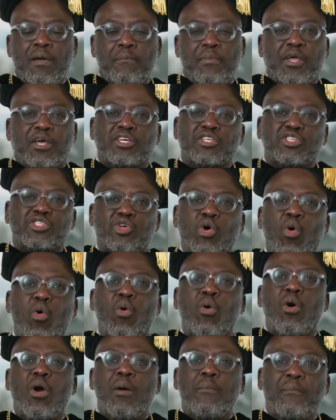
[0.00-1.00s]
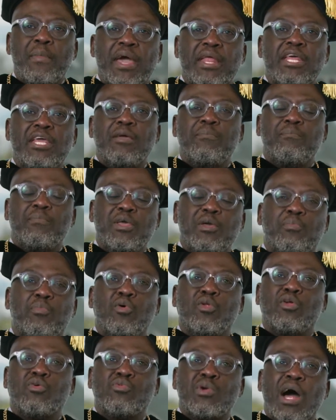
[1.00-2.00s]
Because so many
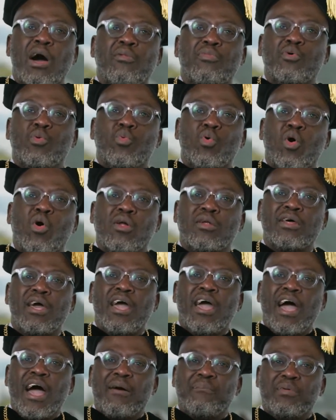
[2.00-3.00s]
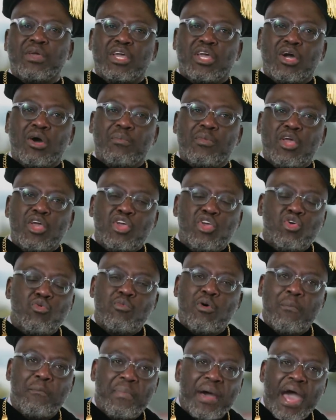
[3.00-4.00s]
people around the world have become
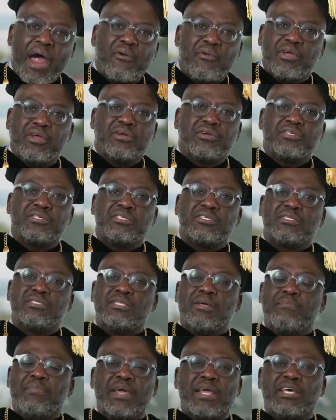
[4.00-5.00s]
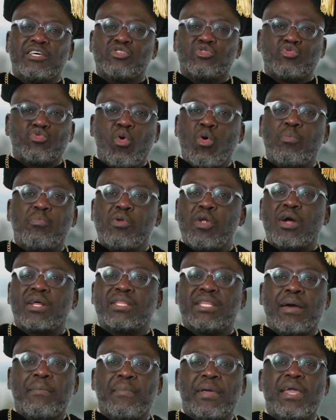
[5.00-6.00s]
human barriers, the biggest
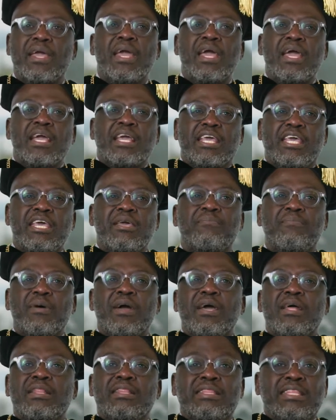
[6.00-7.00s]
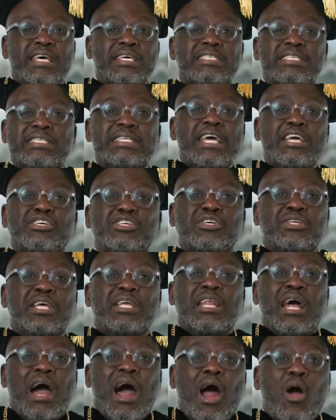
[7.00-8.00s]
roadblock that may keep this nation
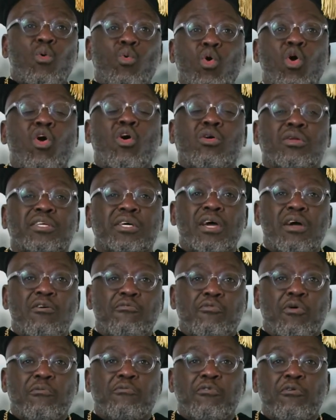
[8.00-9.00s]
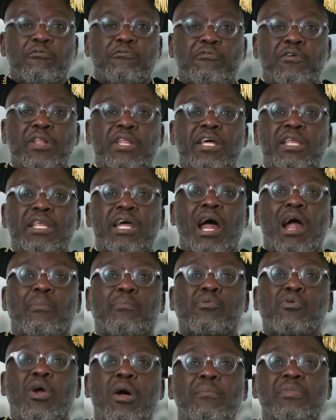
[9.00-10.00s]
and our world from fulfilling our
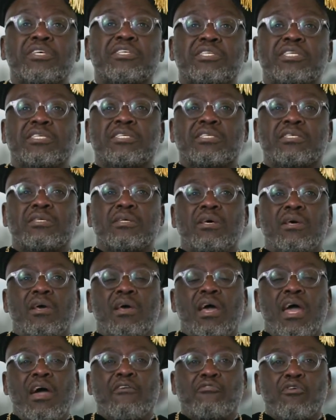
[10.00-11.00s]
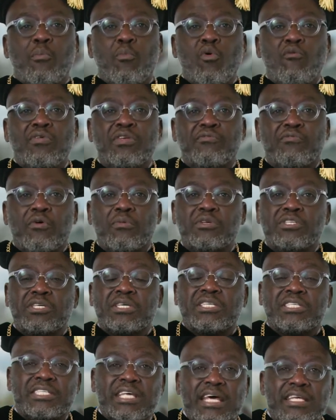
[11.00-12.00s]
promises and from moving from
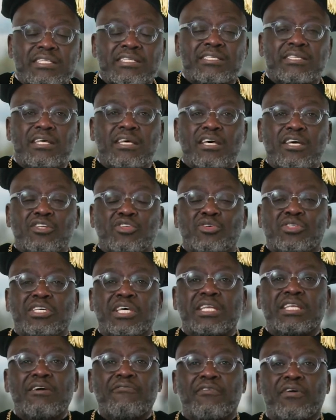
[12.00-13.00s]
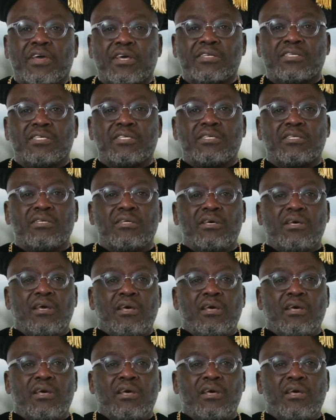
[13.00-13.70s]
success to significance.